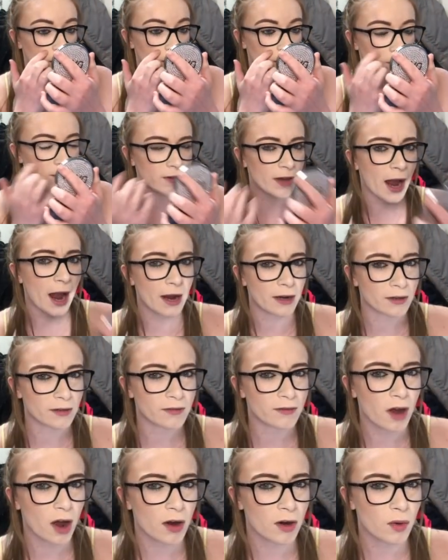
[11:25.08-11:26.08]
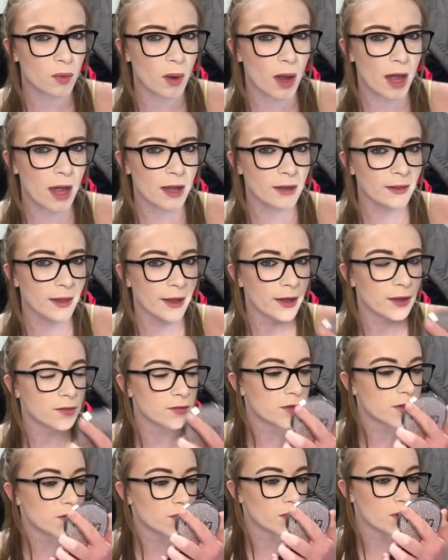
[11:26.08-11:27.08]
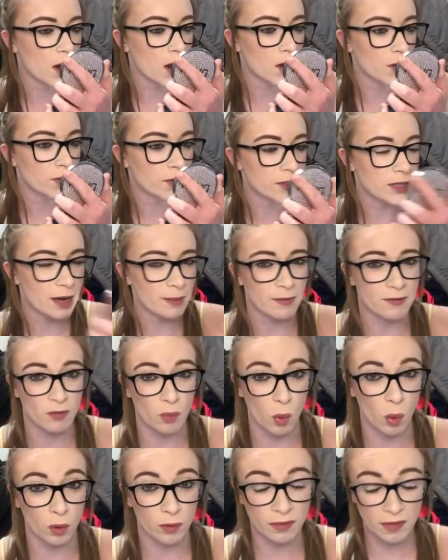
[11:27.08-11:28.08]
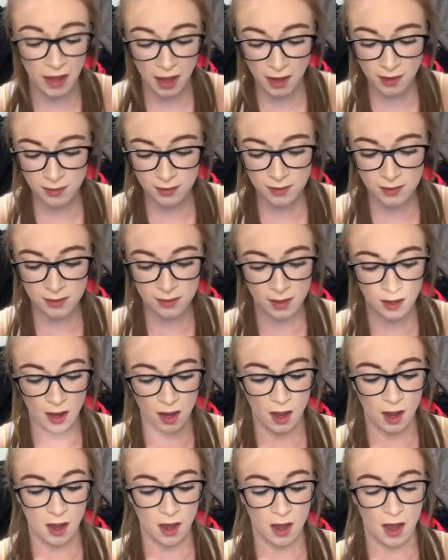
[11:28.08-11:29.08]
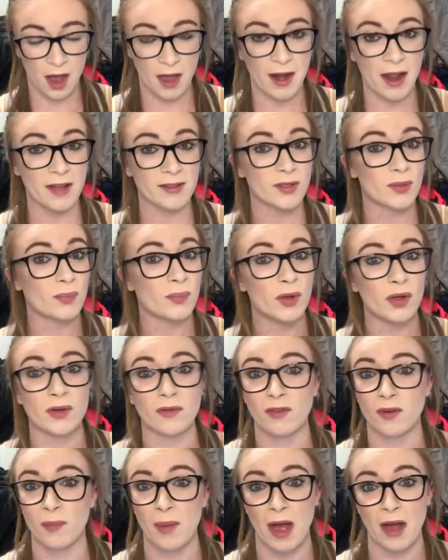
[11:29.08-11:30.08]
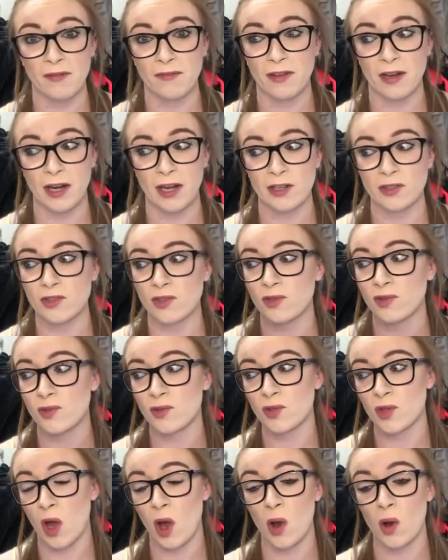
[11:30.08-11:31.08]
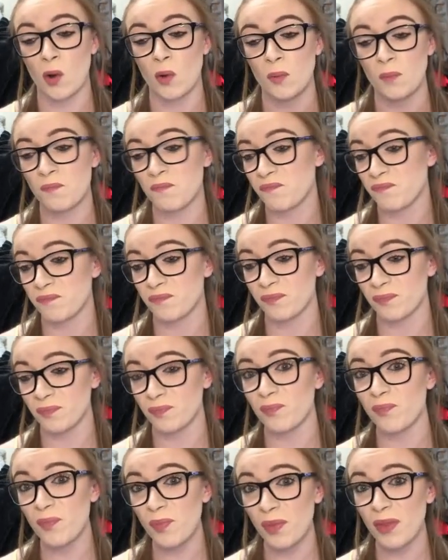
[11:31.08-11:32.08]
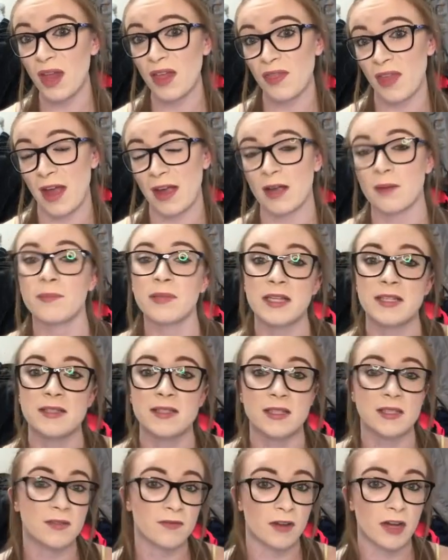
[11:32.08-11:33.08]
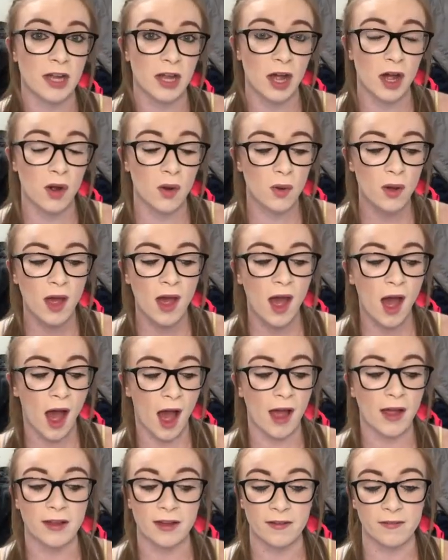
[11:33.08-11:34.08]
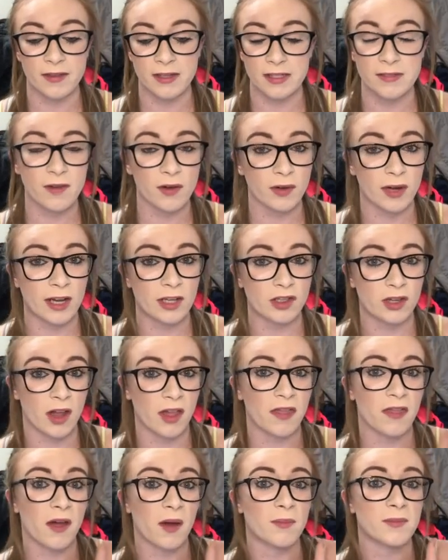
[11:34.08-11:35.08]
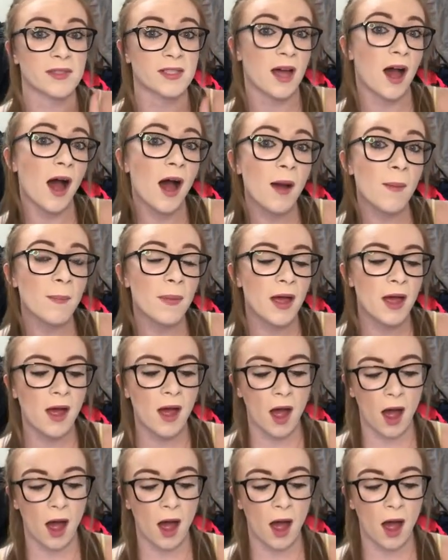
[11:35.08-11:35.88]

they've kind of gone away like throughout the time I've worn this, and it has a beautiful matte finish. So that completes this video. I give this foundation a thumbs up.